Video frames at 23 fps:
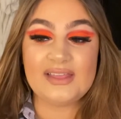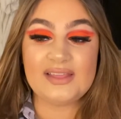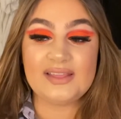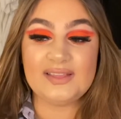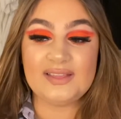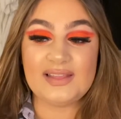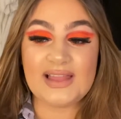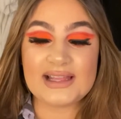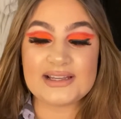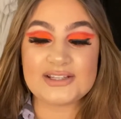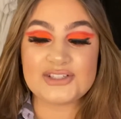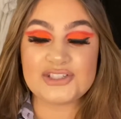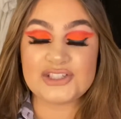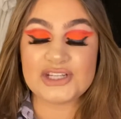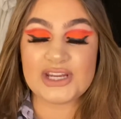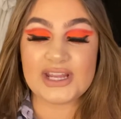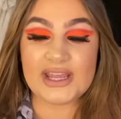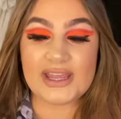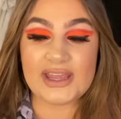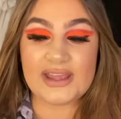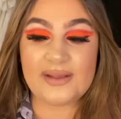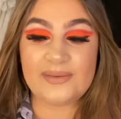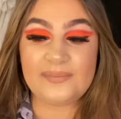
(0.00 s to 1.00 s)
last
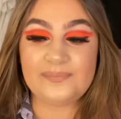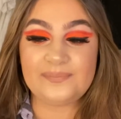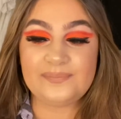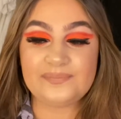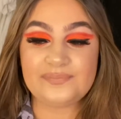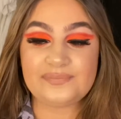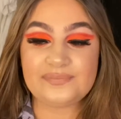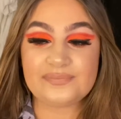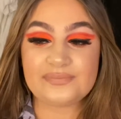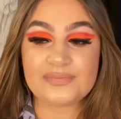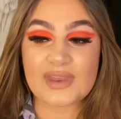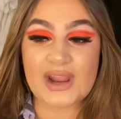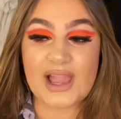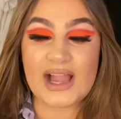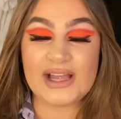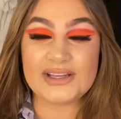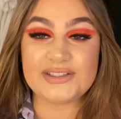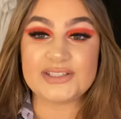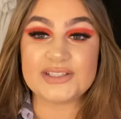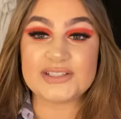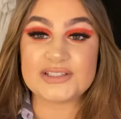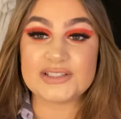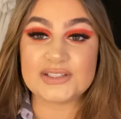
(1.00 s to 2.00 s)
year I
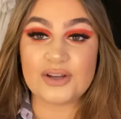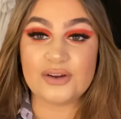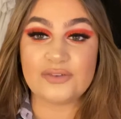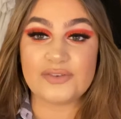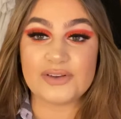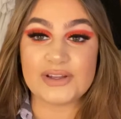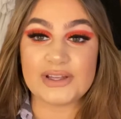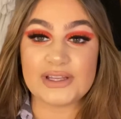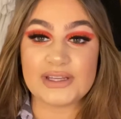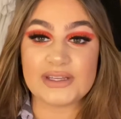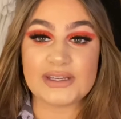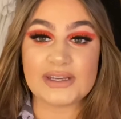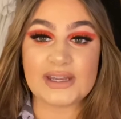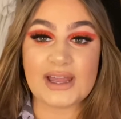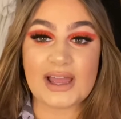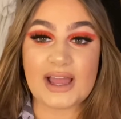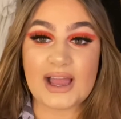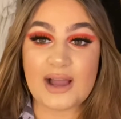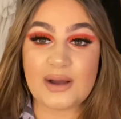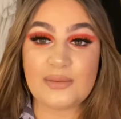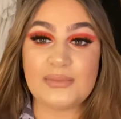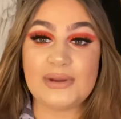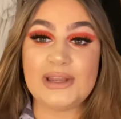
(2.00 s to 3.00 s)
discovered
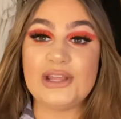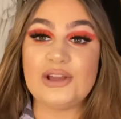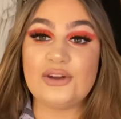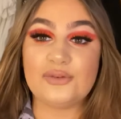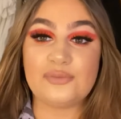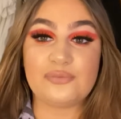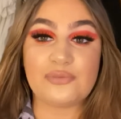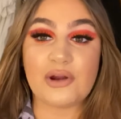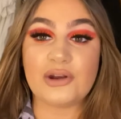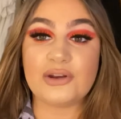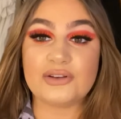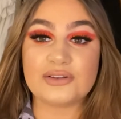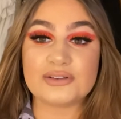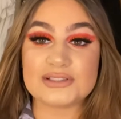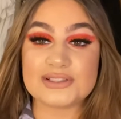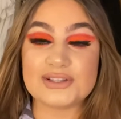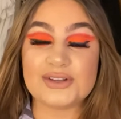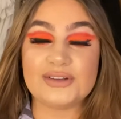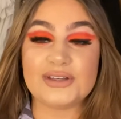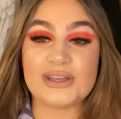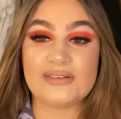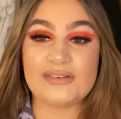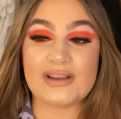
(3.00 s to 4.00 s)
how many good products The
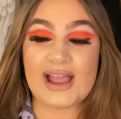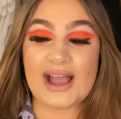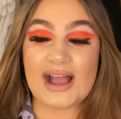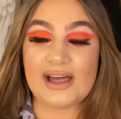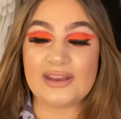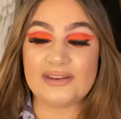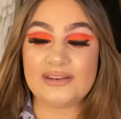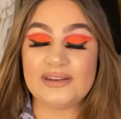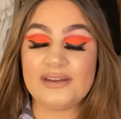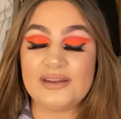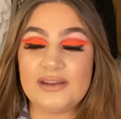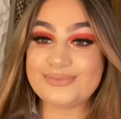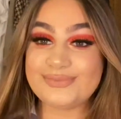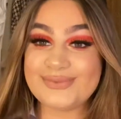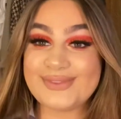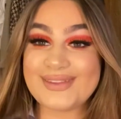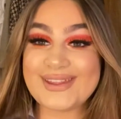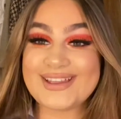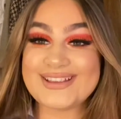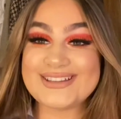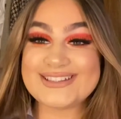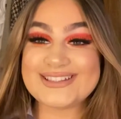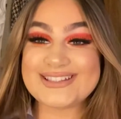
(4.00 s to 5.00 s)
Ordinary had.
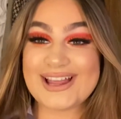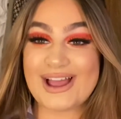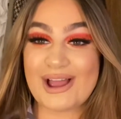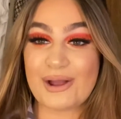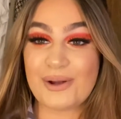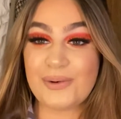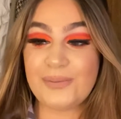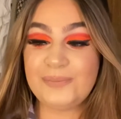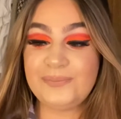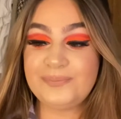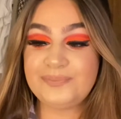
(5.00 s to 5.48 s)
So